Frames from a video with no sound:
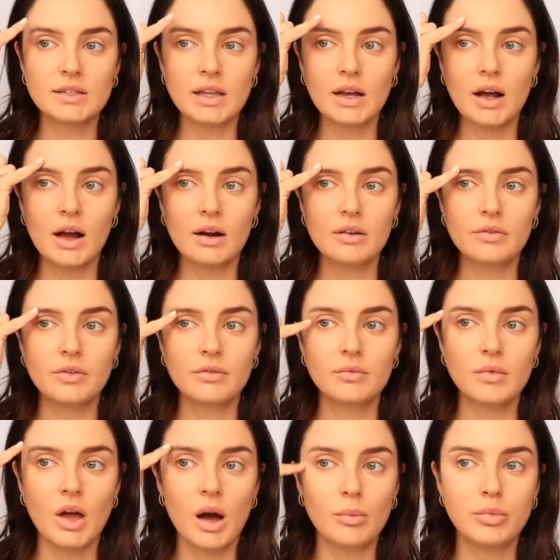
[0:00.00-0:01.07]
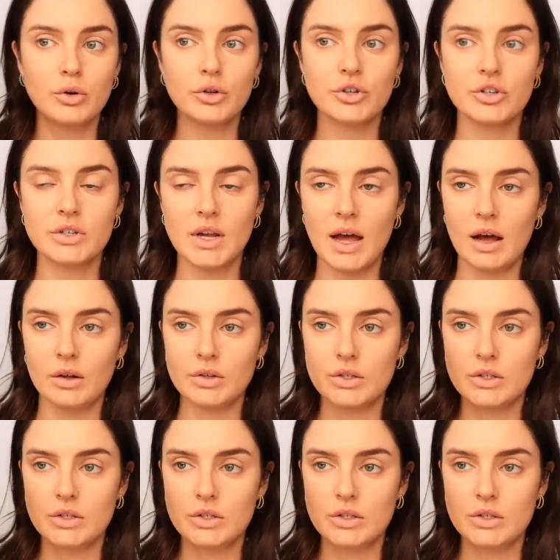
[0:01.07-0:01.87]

they kind of are pushed down.